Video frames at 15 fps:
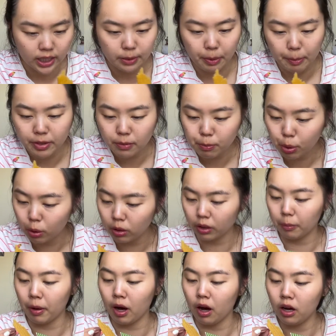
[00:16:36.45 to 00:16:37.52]
Am I meant to pull it
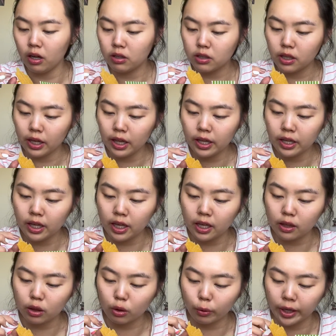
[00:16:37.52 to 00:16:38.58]
apart? Did I like eat
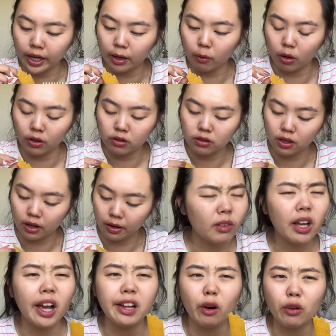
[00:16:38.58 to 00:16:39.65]
3 at one time?
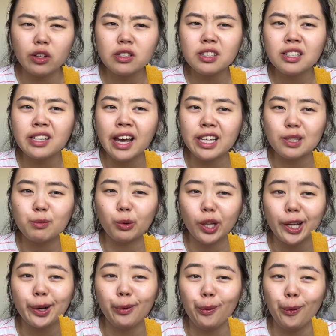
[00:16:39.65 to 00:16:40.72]
It honestly tastes more
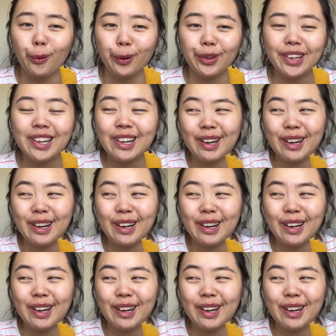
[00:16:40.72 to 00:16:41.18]
like corn.